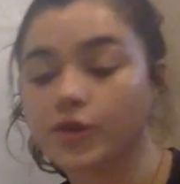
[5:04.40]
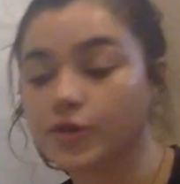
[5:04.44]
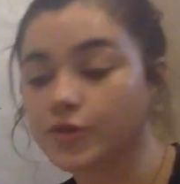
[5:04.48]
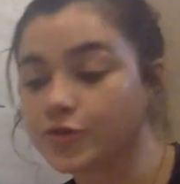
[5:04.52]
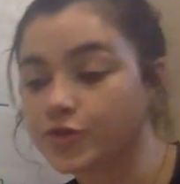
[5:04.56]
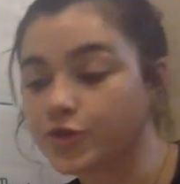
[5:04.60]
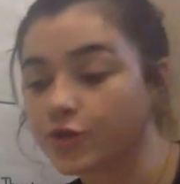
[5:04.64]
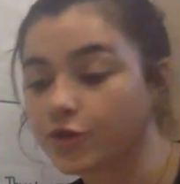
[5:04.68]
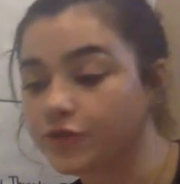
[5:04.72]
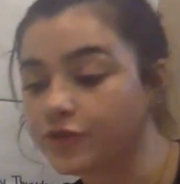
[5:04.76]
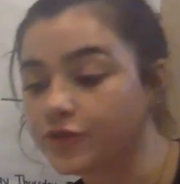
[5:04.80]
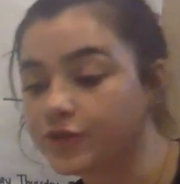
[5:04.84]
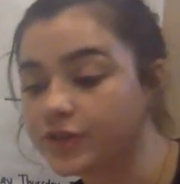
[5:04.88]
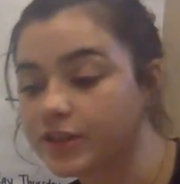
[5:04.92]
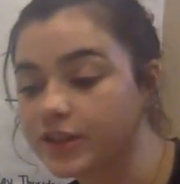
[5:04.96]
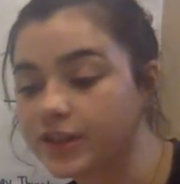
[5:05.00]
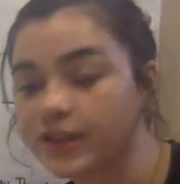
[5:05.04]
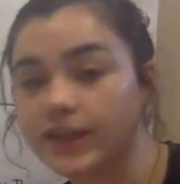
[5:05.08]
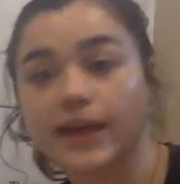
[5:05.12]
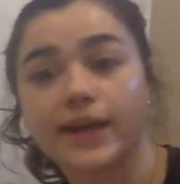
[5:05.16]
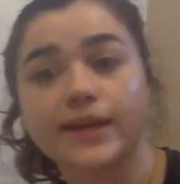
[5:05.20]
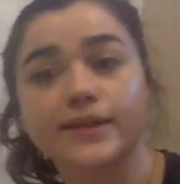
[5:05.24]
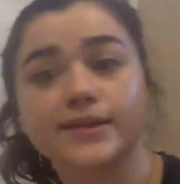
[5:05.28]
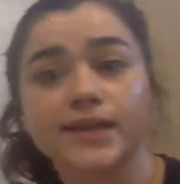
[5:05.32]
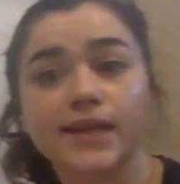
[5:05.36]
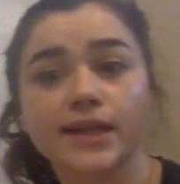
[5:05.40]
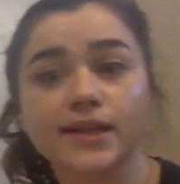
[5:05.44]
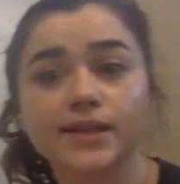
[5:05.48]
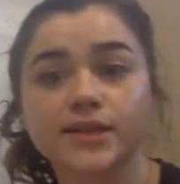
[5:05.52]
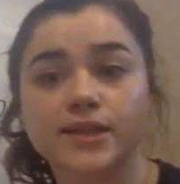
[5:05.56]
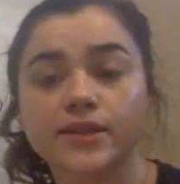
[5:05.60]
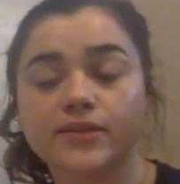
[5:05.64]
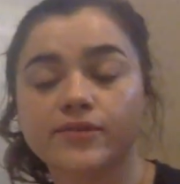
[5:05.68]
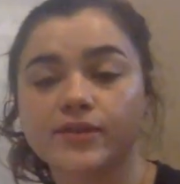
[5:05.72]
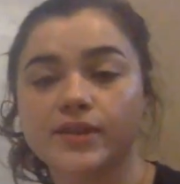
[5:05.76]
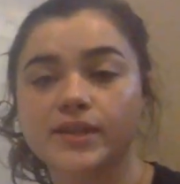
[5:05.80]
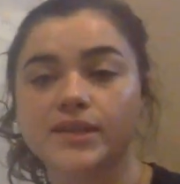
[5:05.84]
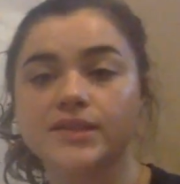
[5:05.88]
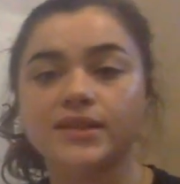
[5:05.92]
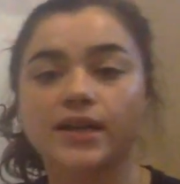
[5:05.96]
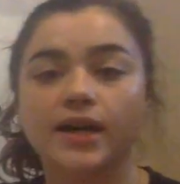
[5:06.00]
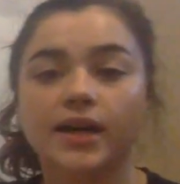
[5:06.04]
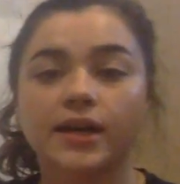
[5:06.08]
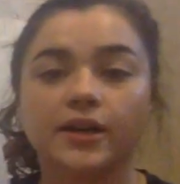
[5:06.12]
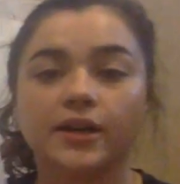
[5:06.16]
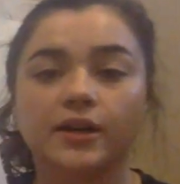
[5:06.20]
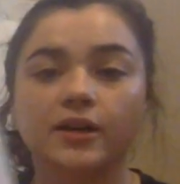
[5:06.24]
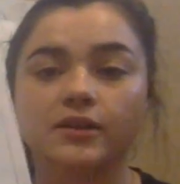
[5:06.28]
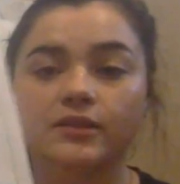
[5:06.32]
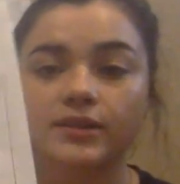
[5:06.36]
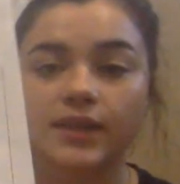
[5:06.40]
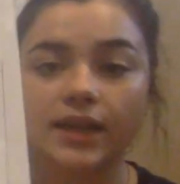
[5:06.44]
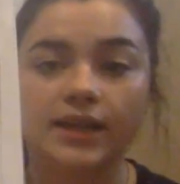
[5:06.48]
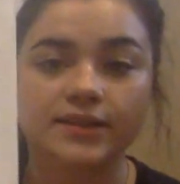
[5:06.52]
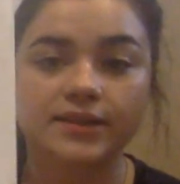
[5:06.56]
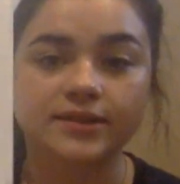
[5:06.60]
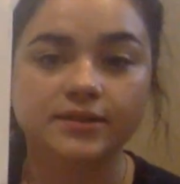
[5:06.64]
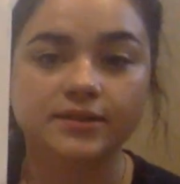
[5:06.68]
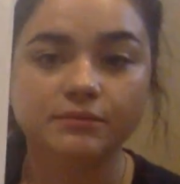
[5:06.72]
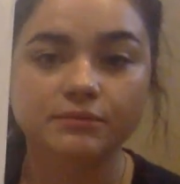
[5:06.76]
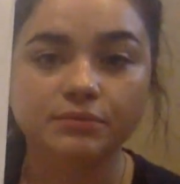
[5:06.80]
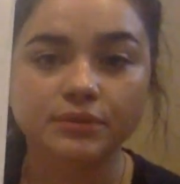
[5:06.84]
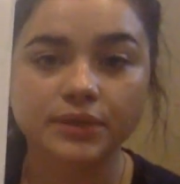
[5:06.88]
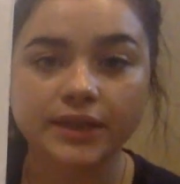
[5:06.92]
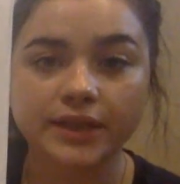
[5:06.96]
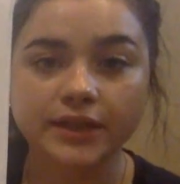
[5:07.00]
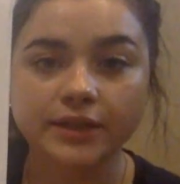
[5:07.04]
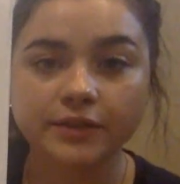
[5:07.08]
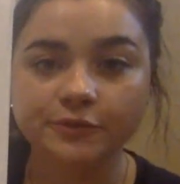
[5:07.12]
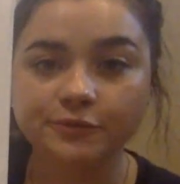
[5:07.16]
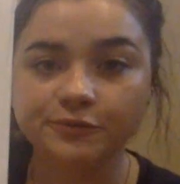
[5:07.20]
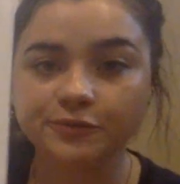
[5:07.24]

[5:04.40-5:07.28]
So for today's activities on our lesson plan